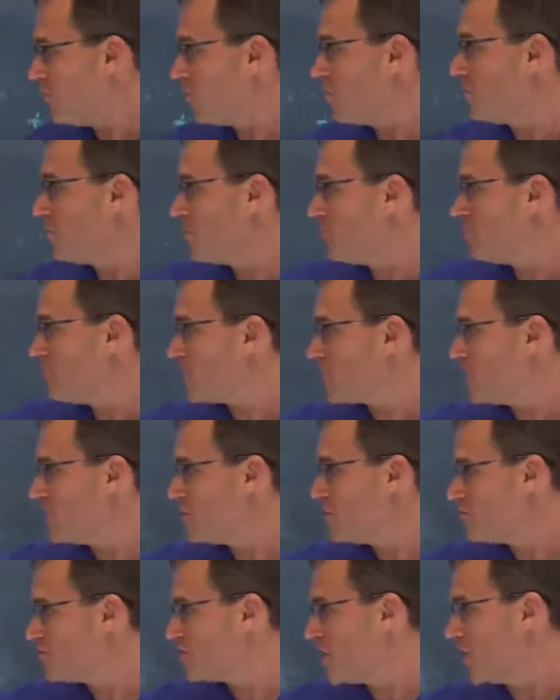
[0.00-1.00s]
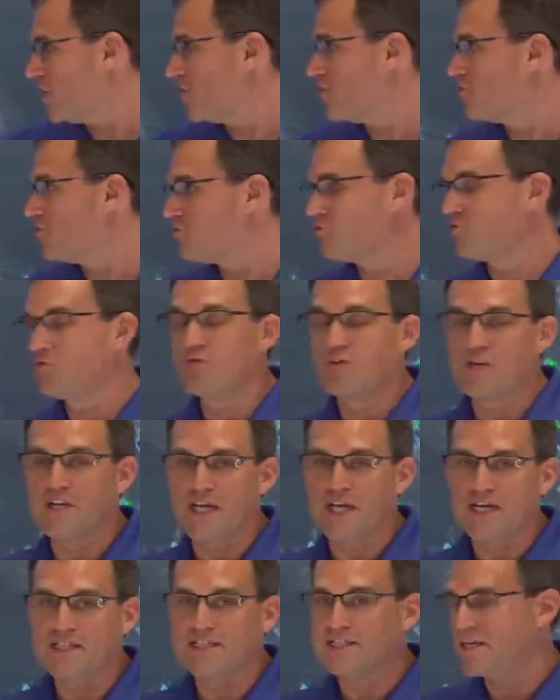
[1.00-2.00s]
that'll be affecting those islands through the
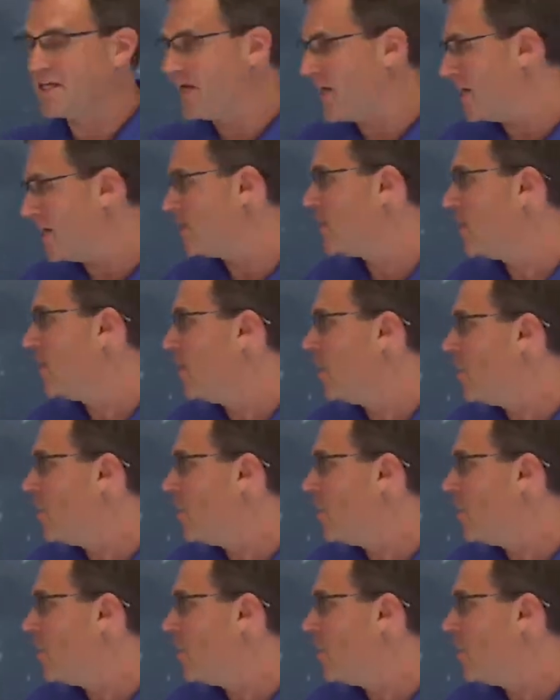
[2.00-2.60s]
day today.